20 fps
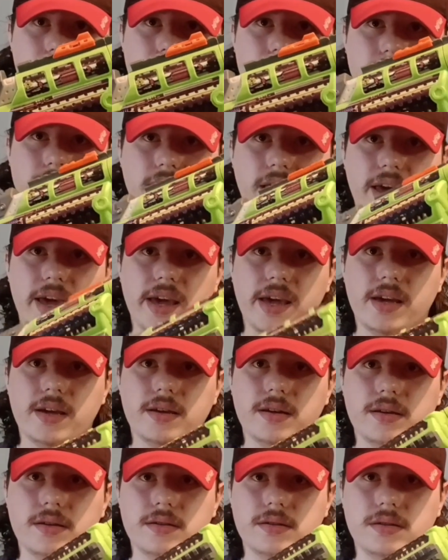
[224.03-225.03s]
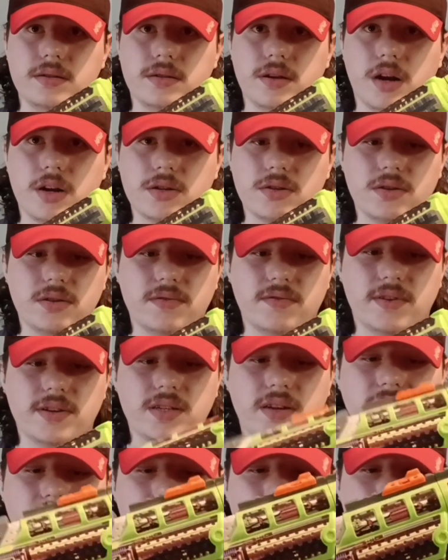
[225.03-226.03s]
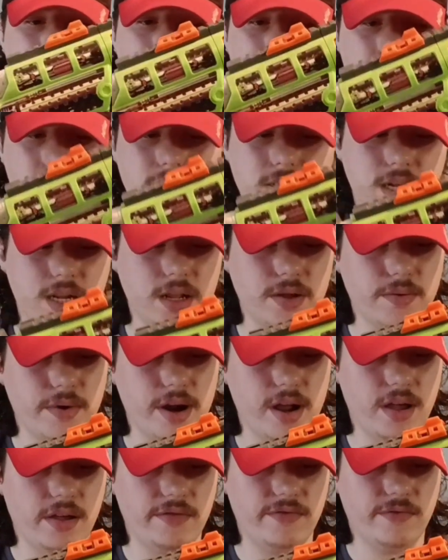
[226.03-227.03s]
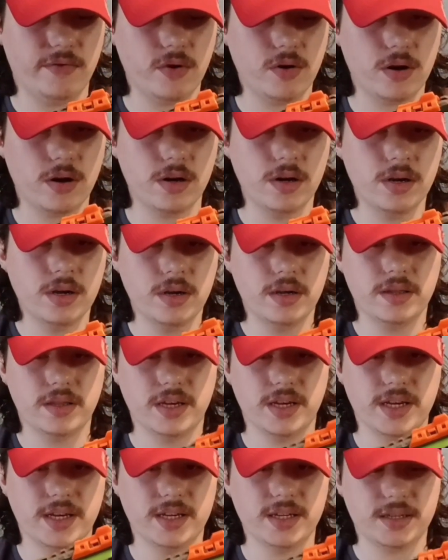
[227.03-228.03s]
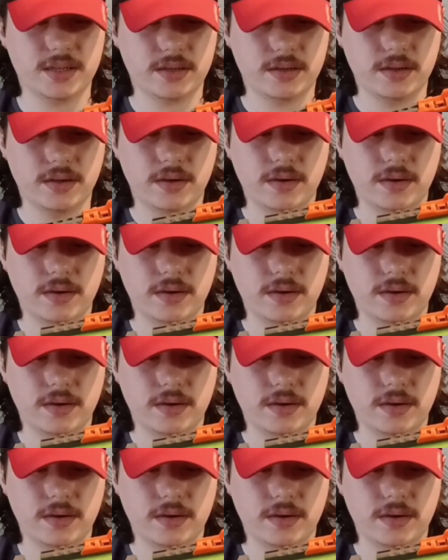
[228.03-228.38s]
is a Dart Zone's version of a Picatinny rail for this